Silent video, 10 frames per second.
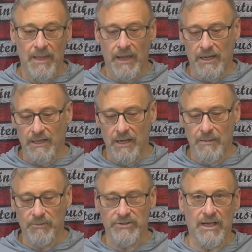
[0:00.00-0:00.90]
Hey, the
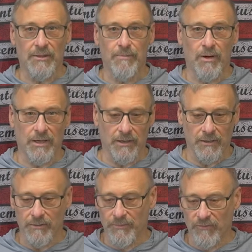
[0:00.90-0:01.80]
humble Southpaw
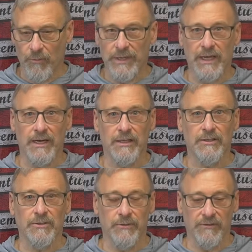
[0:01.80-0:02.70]
here. Before we get
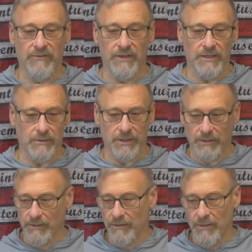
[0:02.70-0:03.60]
into the video
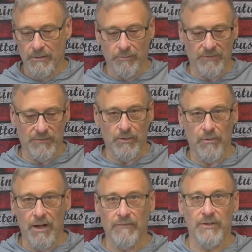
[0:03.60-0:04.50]
here, the
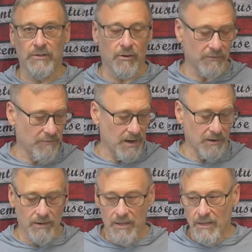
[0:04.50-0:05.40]
review of the Dark
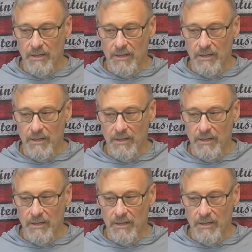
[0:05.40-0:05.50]
Fire,